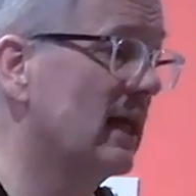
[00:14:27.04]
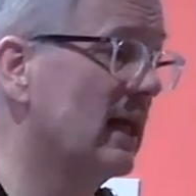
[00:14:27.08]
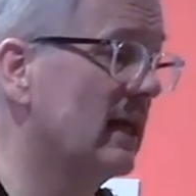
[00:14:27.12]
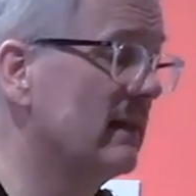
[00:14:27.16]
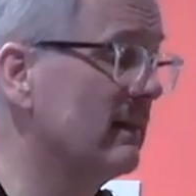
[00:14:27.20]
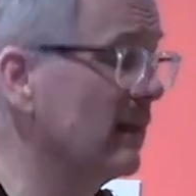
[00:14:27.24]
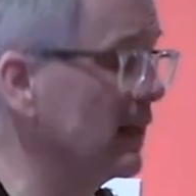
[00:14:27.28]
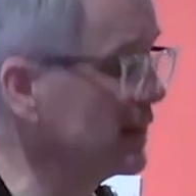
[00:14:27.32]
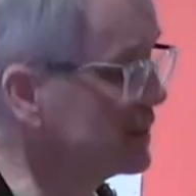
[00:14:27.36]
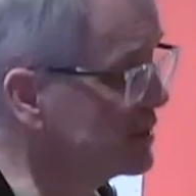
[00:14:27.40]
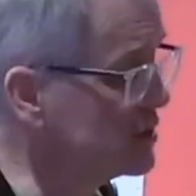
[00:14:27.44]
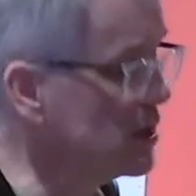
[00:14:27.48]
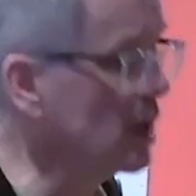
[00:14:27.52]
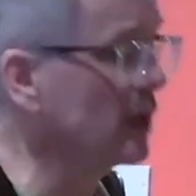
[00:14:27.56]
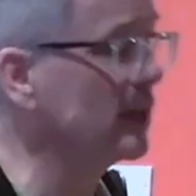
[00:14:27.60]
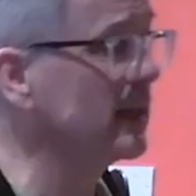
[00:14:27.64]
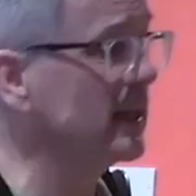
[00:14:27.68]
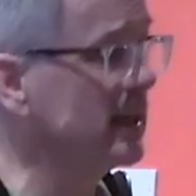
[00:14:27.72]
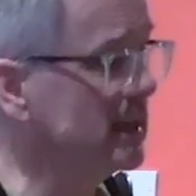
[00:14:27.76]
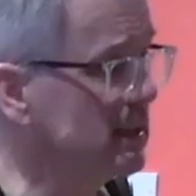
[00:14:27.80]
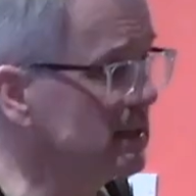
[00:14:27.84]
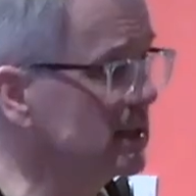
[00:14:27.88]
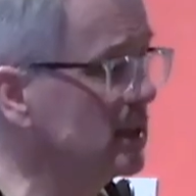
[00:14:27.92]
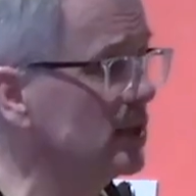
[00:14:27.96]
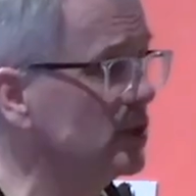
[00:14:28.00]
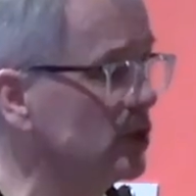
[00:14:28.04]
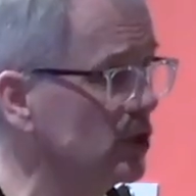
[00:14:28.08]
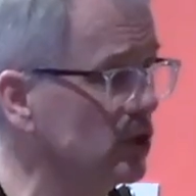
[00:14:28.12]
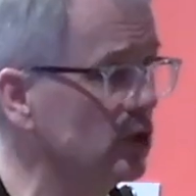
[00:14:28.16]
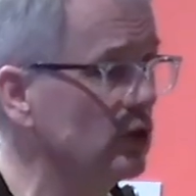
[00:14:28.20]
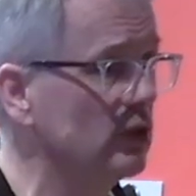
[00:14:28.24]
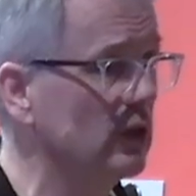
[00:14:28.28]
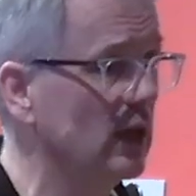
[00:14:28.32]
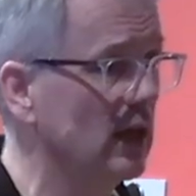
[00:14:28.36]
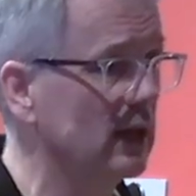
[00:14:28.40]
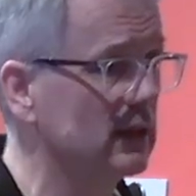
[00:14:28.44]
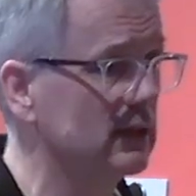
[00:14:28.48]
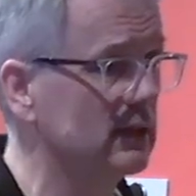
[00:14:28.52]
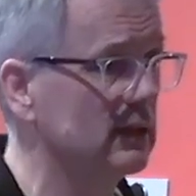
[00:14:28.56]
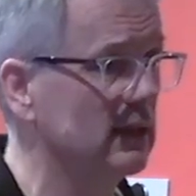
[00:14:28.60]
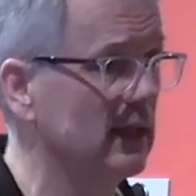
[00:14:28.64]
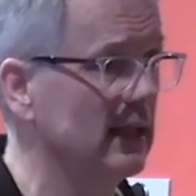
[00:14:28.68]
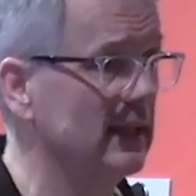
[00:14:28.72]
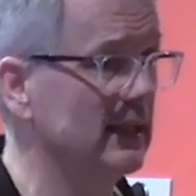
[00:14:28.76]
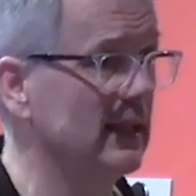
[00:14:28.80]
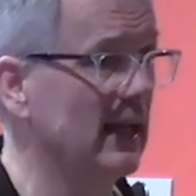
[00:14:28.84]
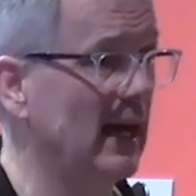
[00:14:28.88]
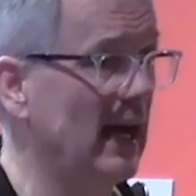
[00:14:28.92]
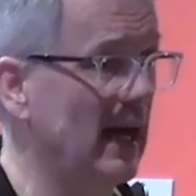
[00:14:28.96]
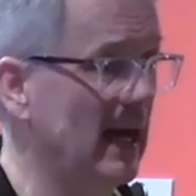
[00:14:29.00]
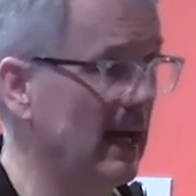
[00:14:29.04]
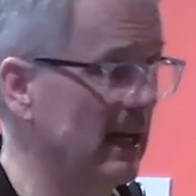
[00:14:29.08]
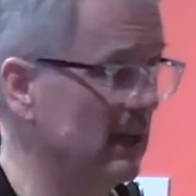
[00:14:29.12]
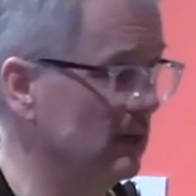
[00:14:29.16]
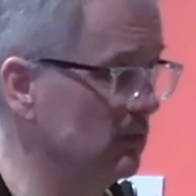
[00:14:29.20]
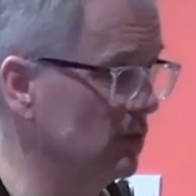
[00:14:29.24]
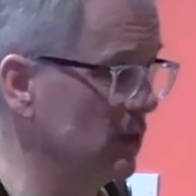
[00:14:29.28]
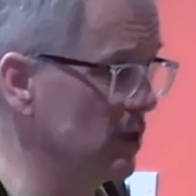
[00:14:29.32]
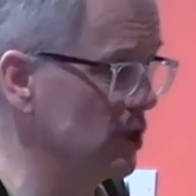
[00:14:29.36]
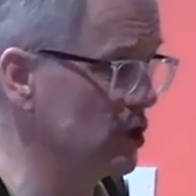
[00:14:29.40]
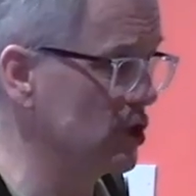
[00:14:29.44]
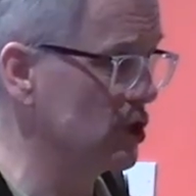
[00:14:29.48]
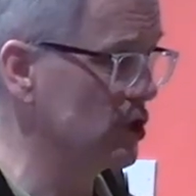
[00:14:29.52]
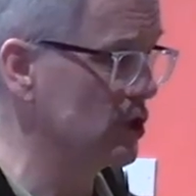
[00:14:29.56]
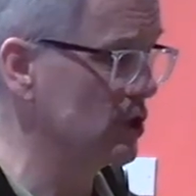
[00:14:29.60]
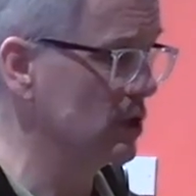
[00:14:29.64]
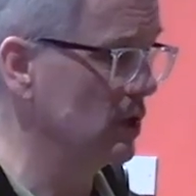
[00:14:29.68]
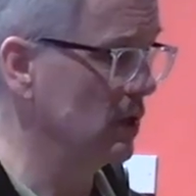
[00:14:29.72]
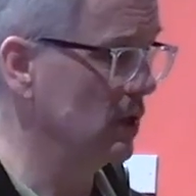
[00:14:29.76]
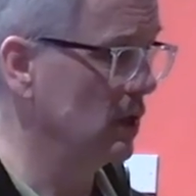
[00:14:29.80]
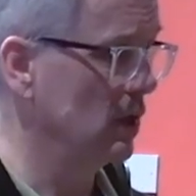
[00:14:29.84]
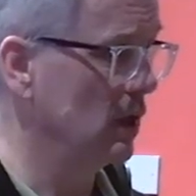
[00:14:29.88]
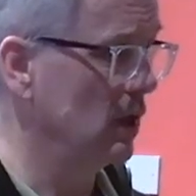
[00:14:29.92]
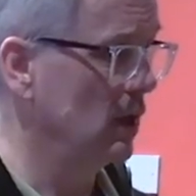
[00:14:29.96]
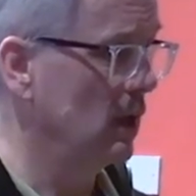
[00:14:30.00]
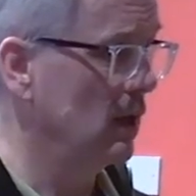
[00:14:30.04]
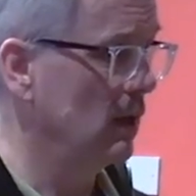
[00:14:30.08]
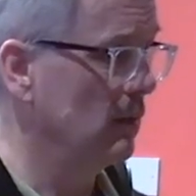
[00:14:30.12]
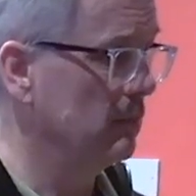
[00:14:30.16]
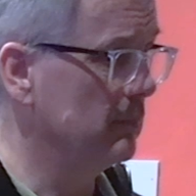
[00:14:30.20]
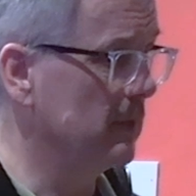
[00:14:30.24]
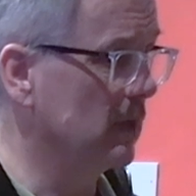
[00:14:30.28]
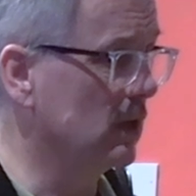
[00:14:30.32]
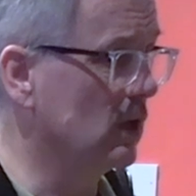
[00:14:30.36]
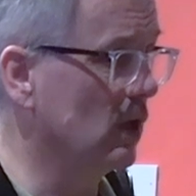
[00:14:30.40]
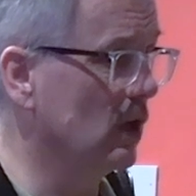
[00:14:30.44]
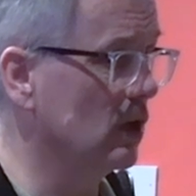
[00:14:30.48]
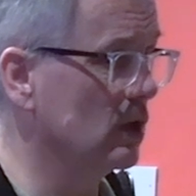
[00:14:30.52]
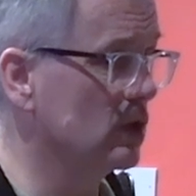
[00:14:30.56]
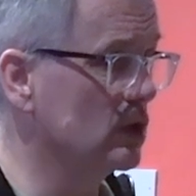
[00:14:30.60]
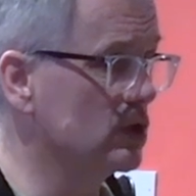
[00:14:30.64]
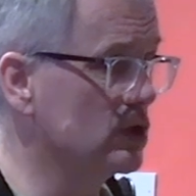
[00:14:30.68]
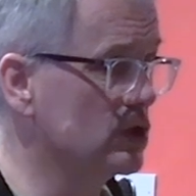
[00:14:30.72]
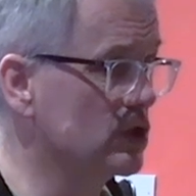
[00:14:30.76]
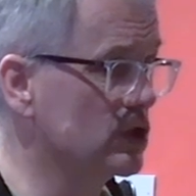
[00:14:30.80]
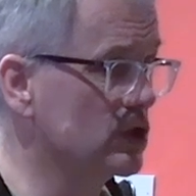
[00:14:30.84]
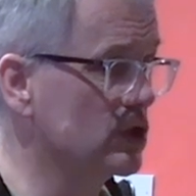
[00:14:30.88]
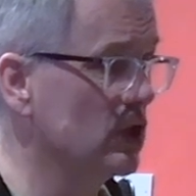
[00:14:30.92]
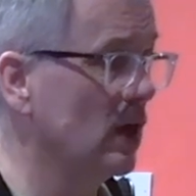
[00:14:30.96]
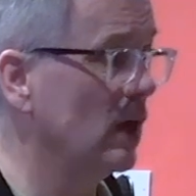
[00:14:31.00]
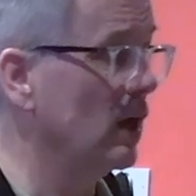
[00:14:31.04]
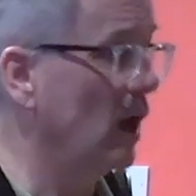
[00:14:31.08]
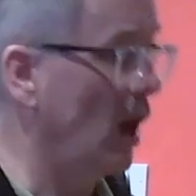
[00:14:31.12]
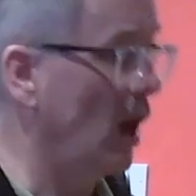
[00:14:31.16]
it's not easy to do that in Irish, because